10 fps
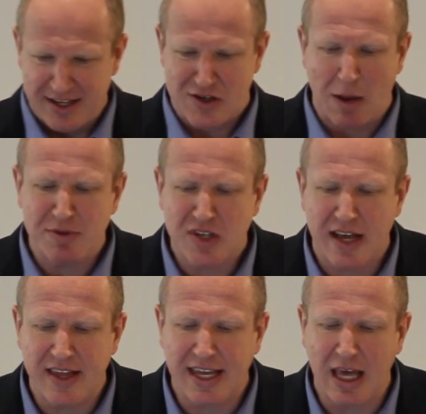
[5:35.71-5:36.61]
Some
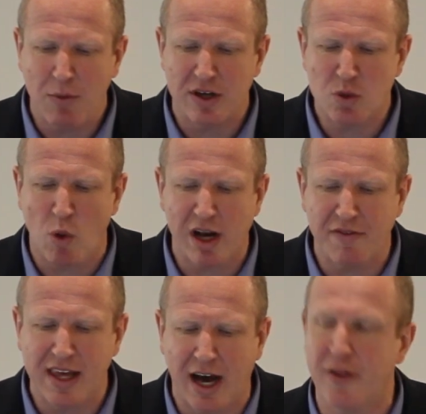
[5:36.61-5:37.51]
said that he was one
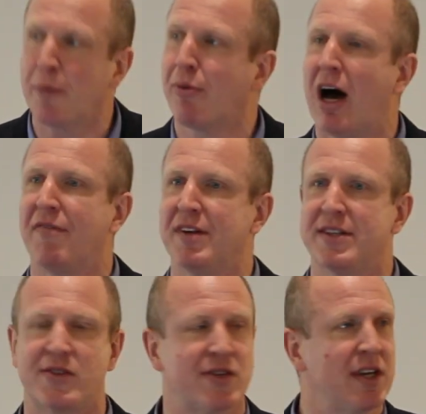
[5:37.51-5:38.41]
of the other
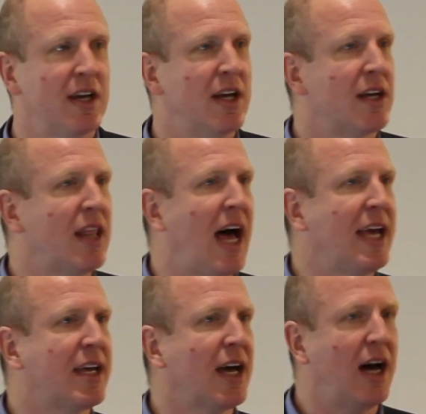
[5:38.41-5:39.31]
prophets,
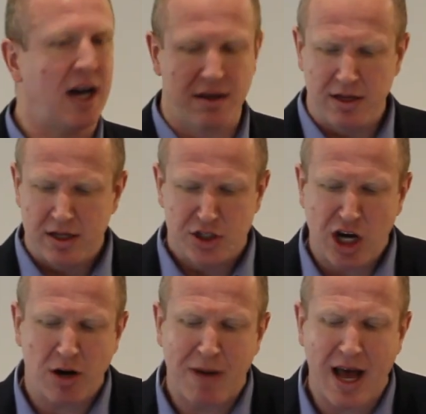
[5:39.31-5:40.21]
like
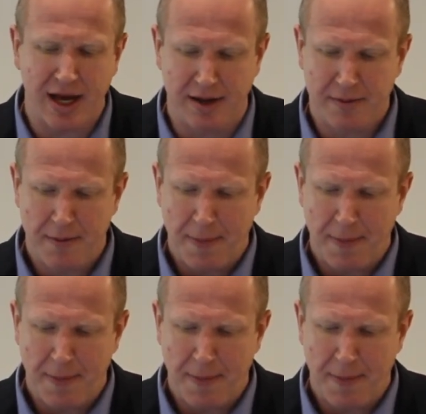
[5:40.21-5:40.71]
Jeremiah.